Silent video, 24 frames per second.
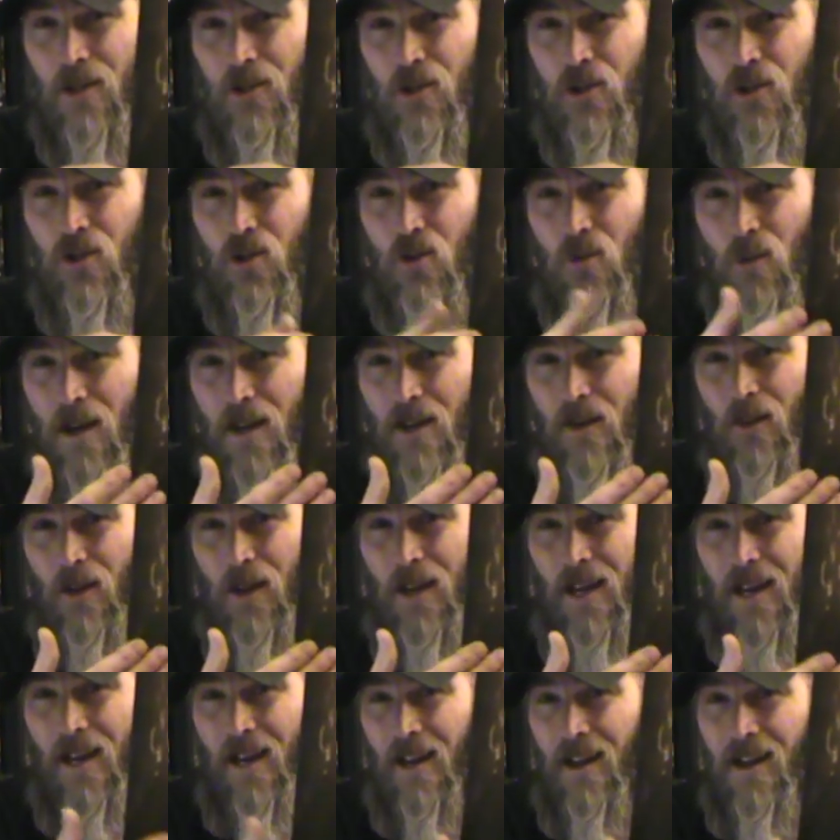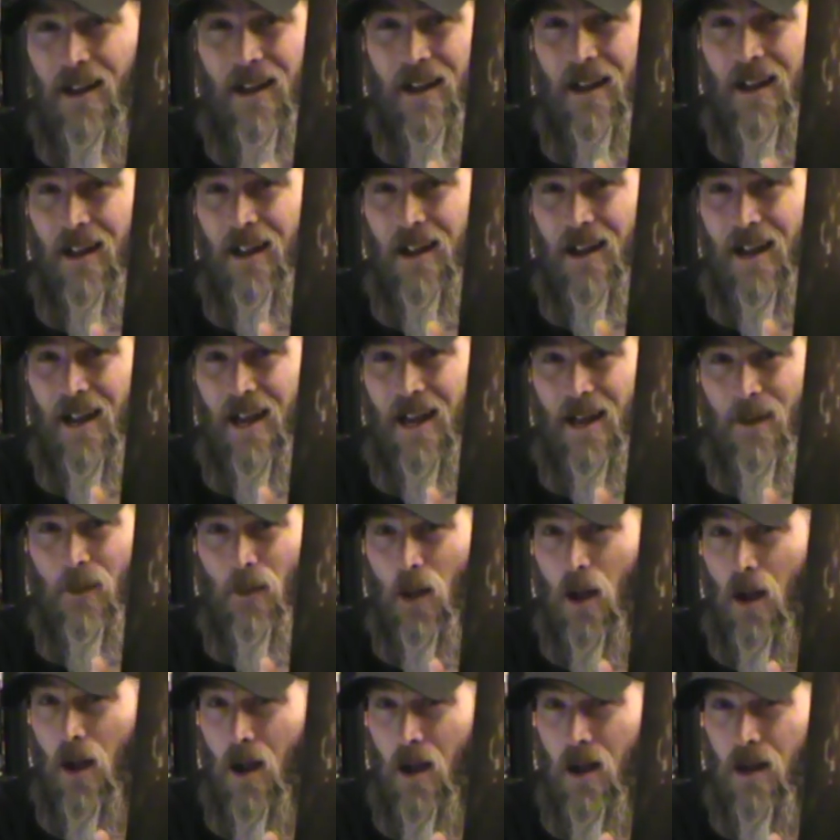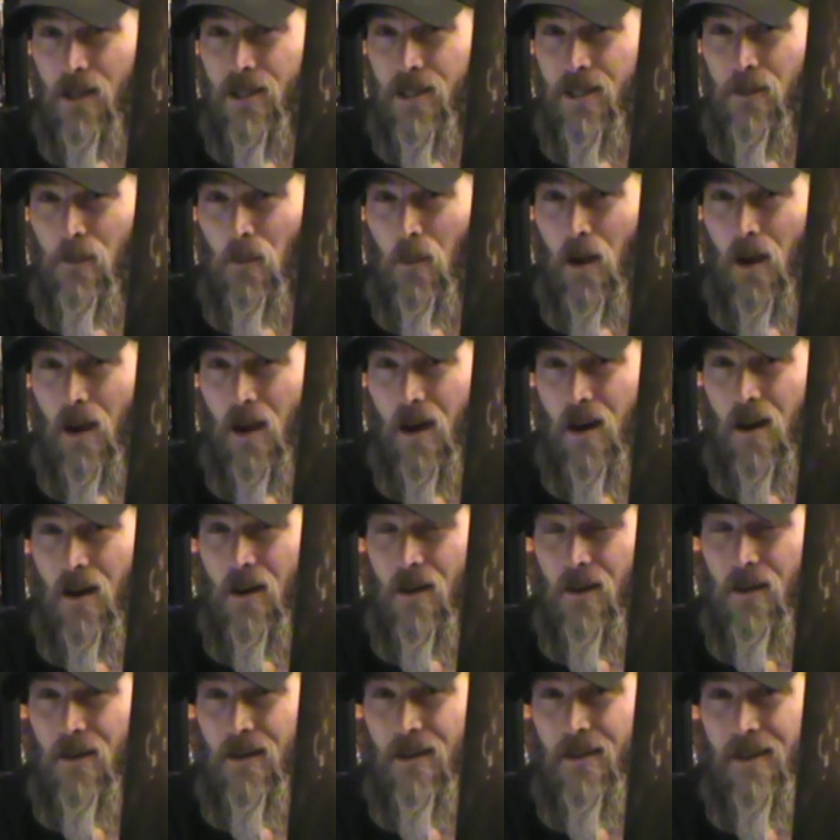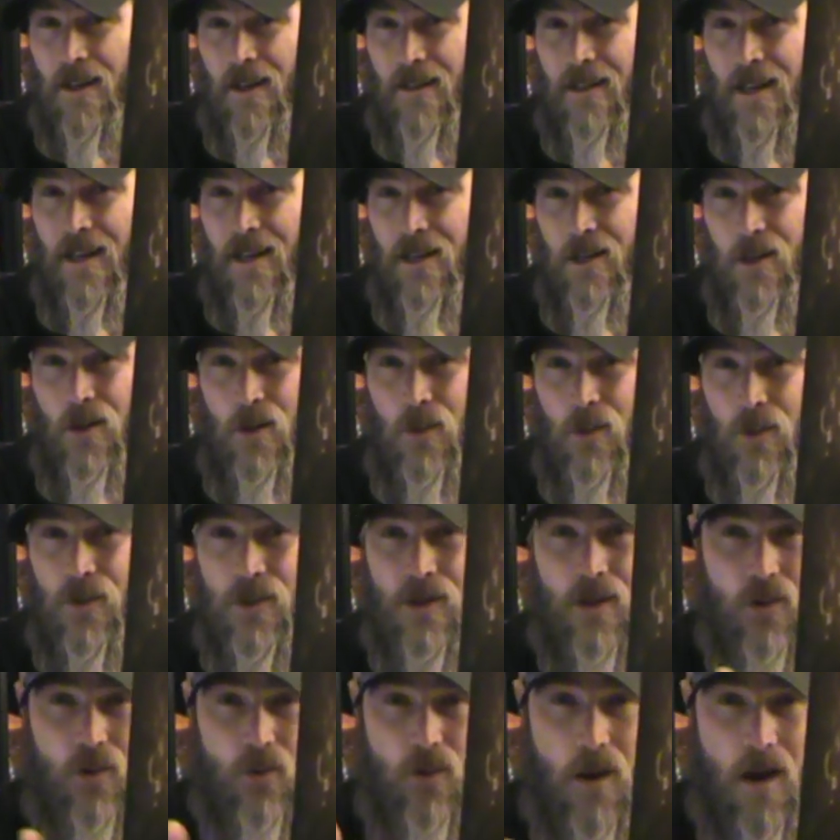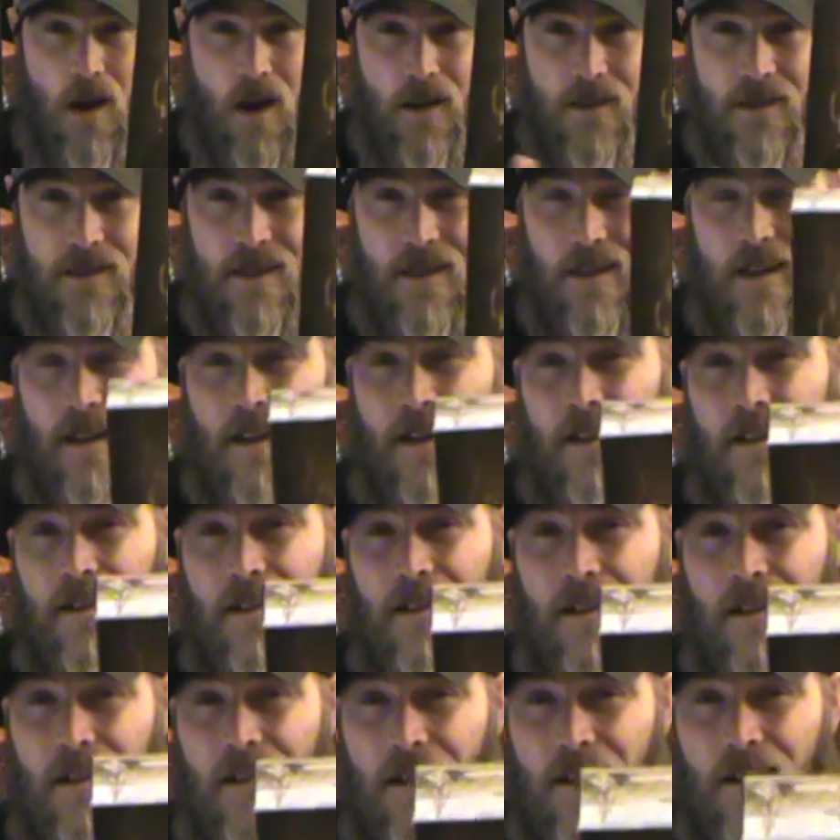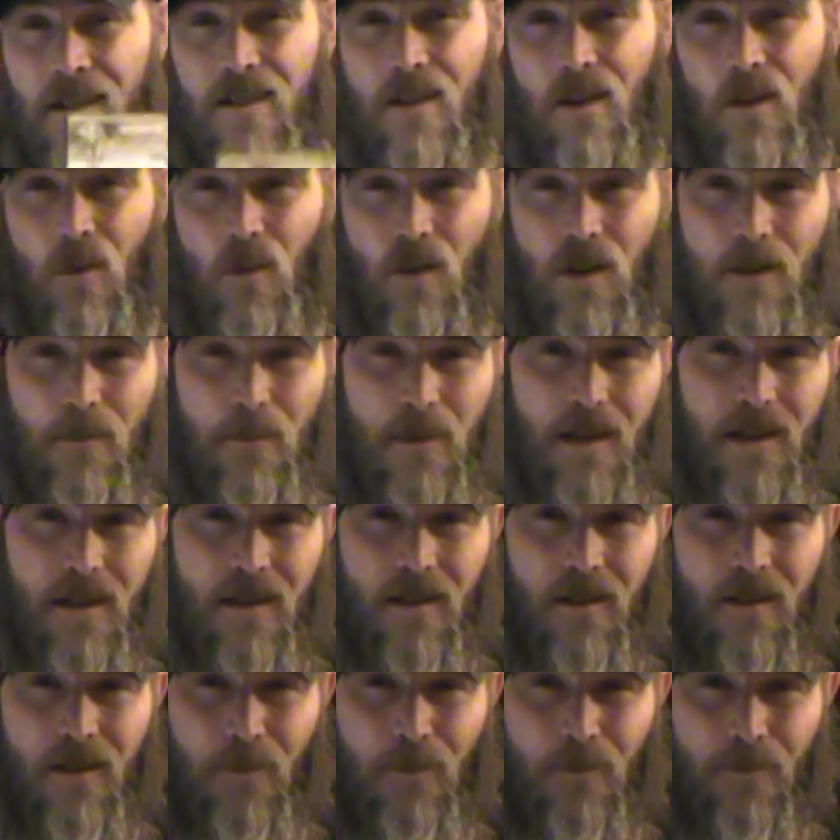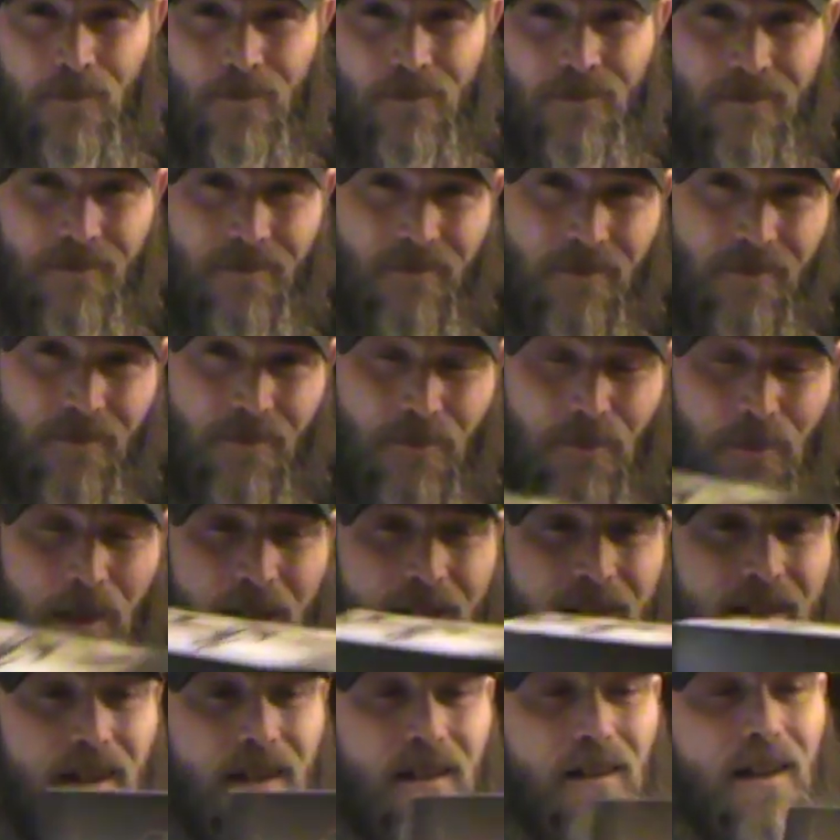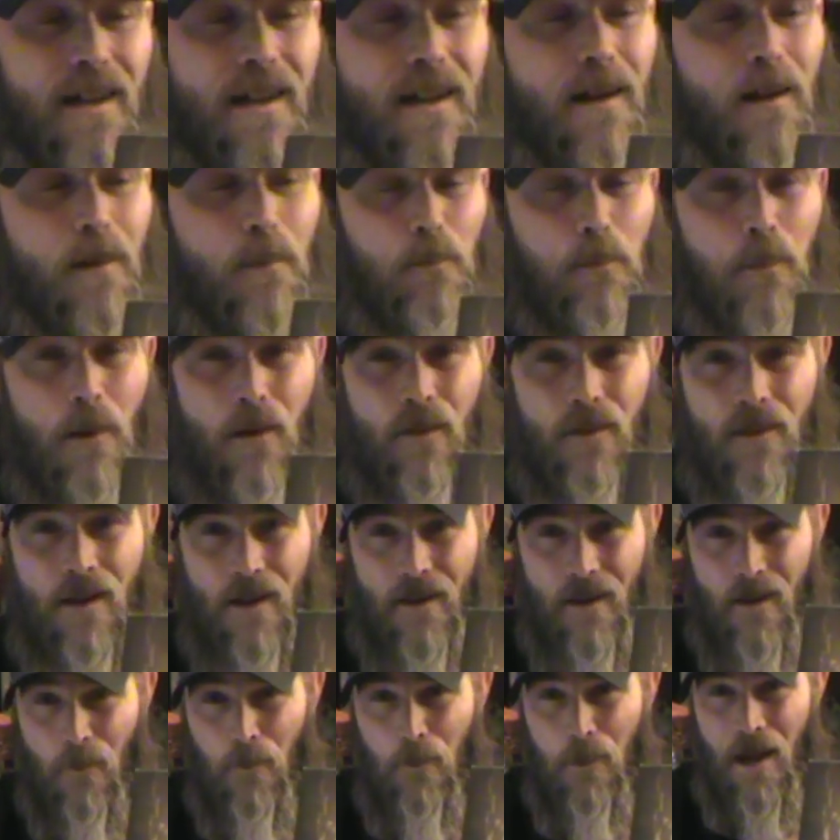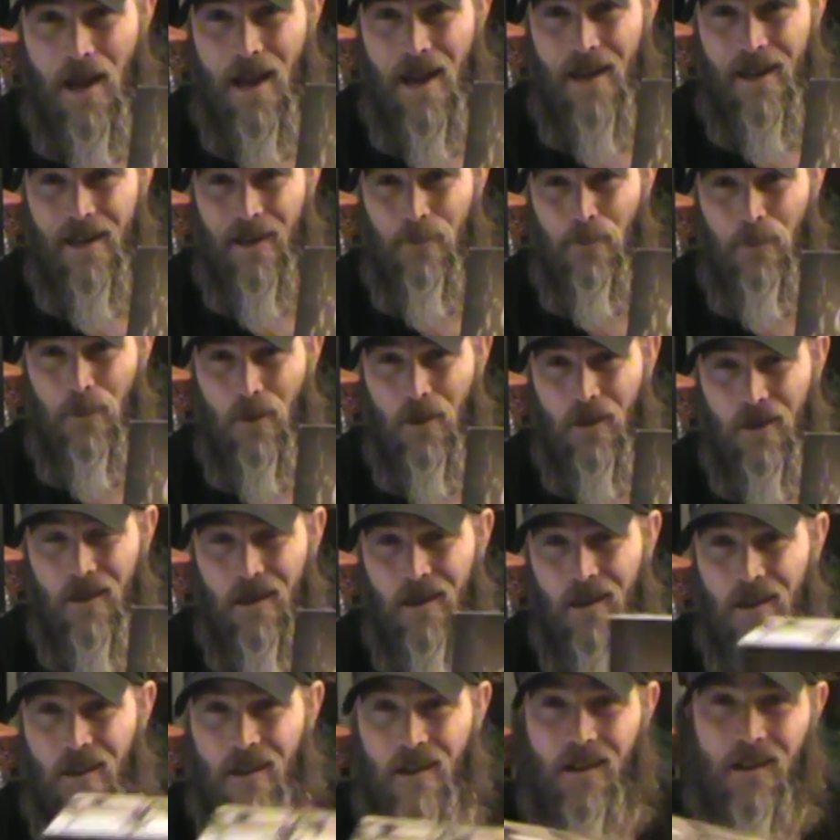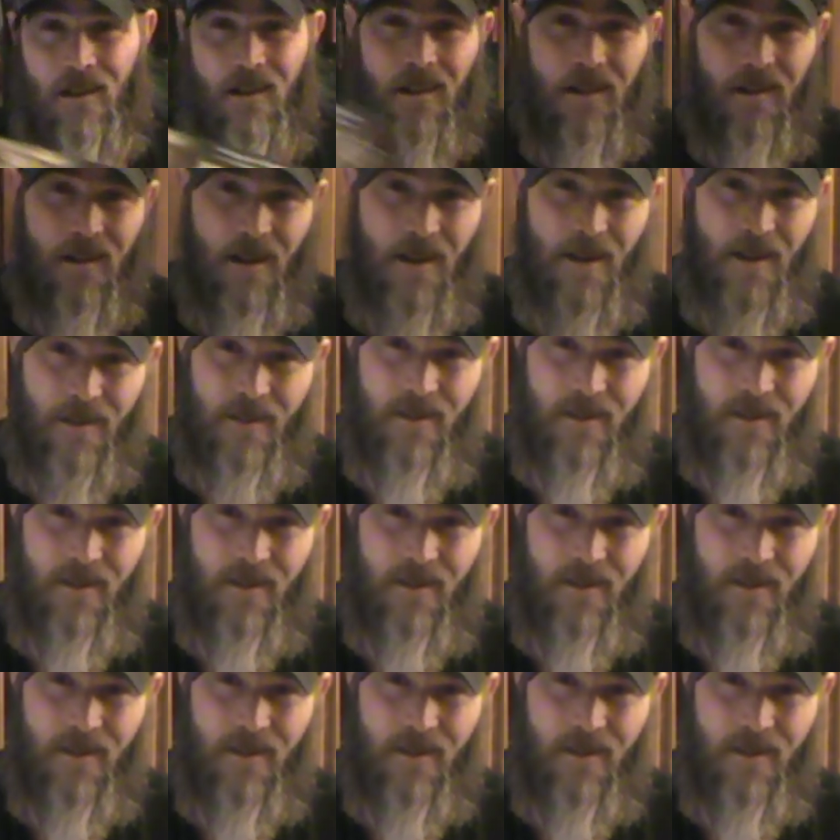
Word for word: strictly on the awesome art that they use to draw us in to only become basically a burden on our pocketbook and a